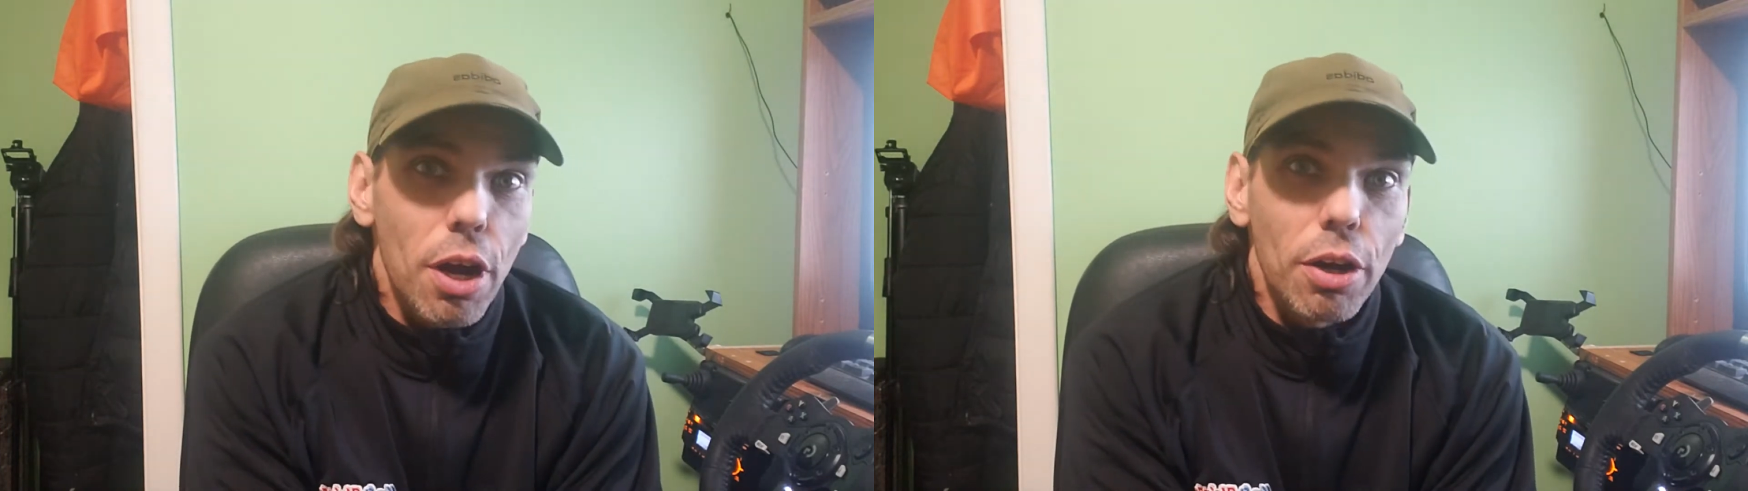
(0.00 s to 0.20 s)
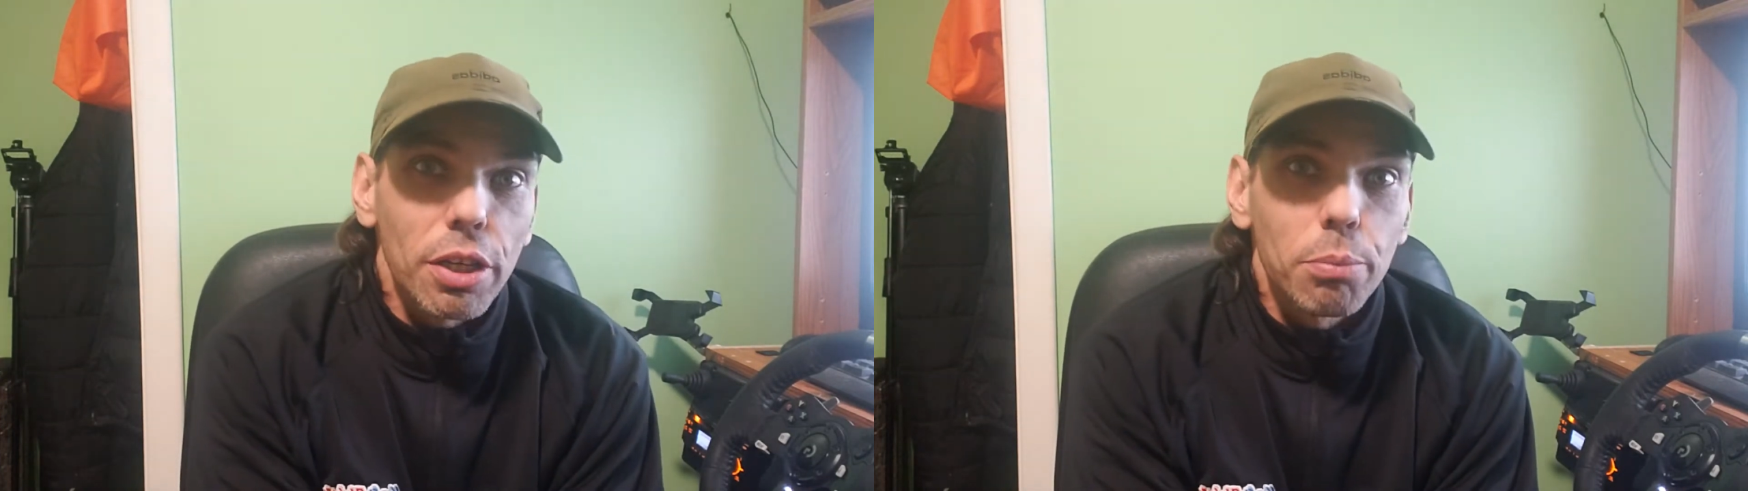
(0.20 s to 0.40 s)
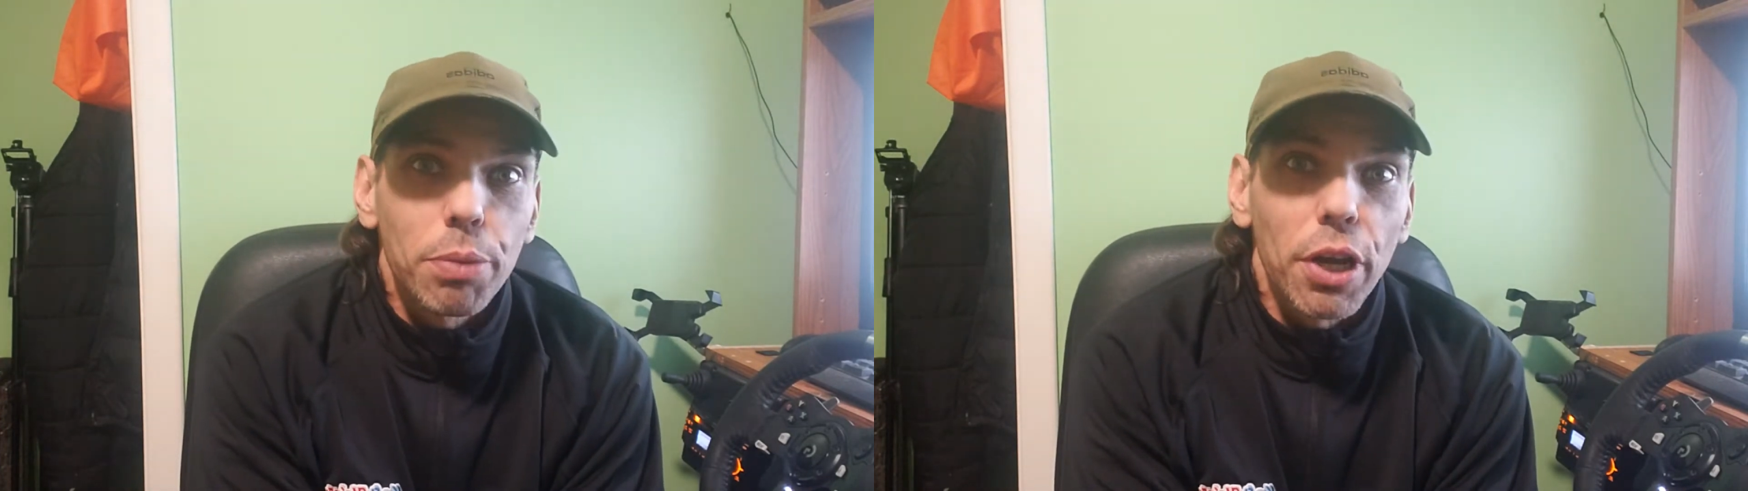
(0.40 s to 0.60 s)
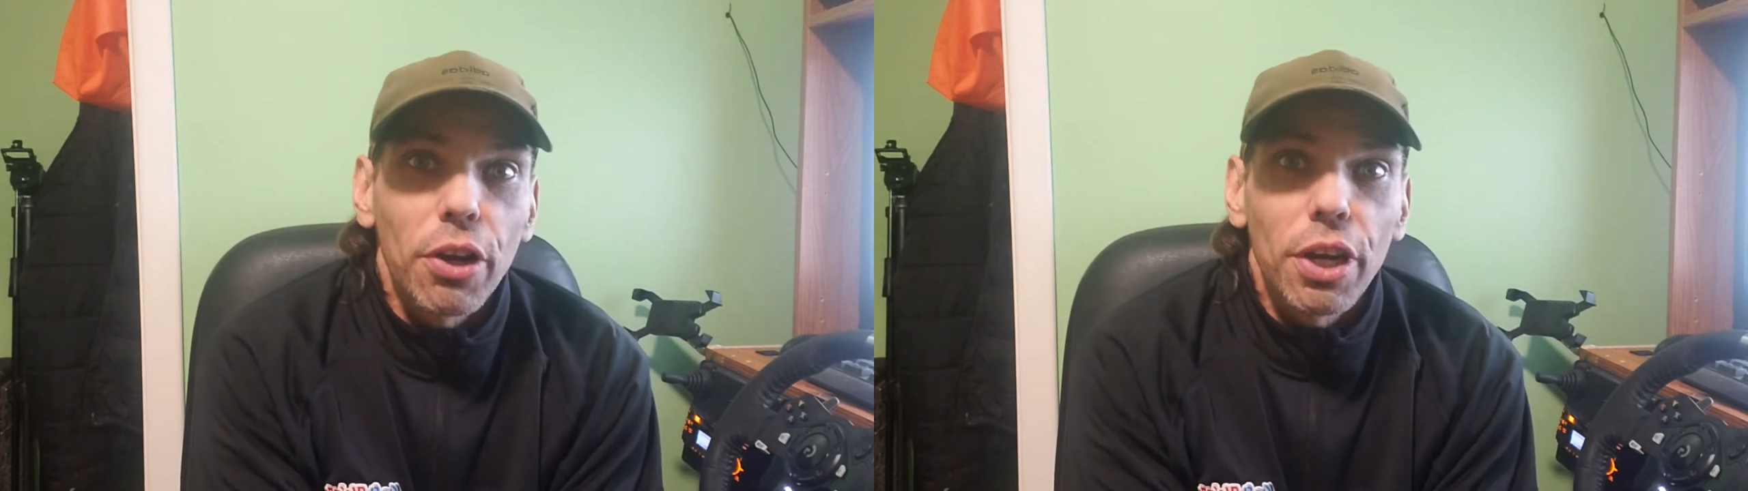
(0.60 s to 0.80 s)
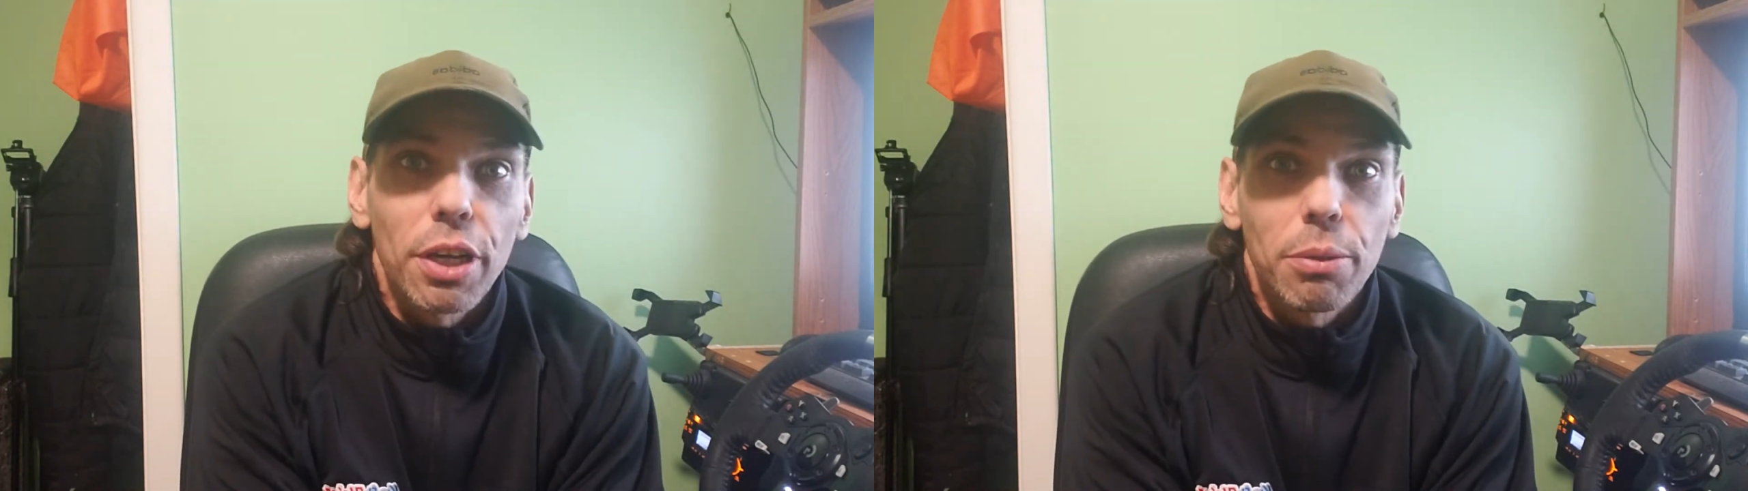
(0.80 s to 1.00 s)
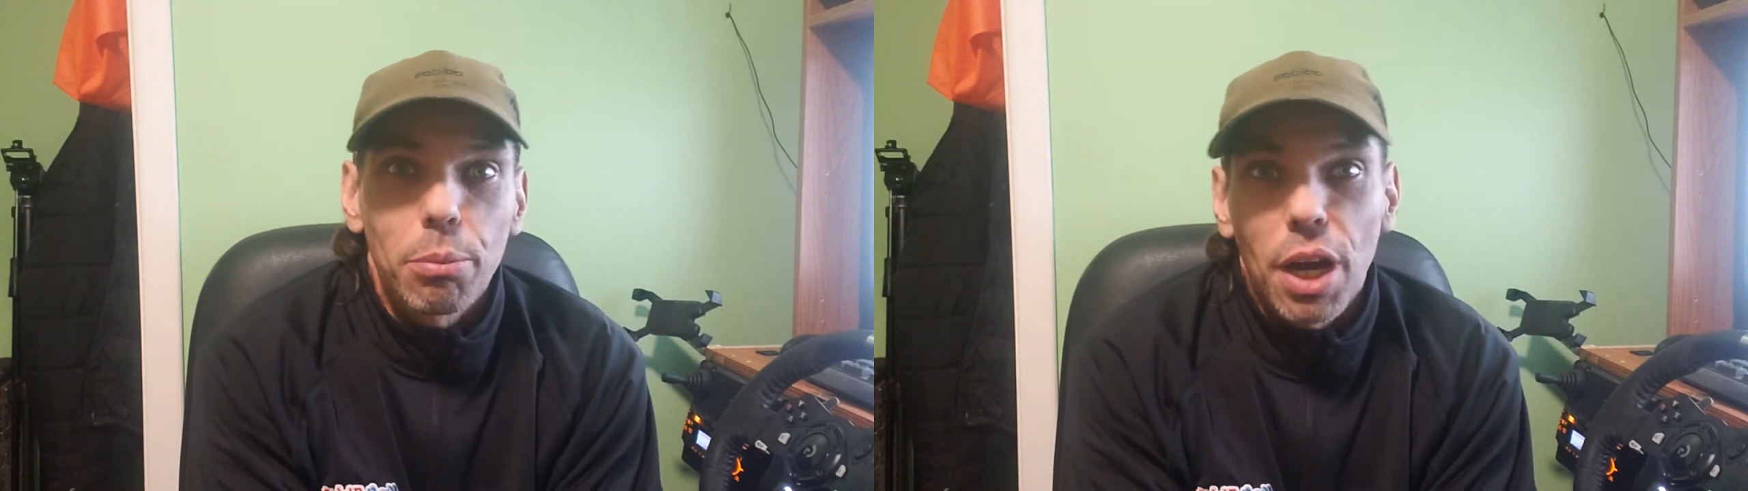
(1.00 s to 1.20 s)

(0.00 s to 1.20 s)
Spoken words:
are comparing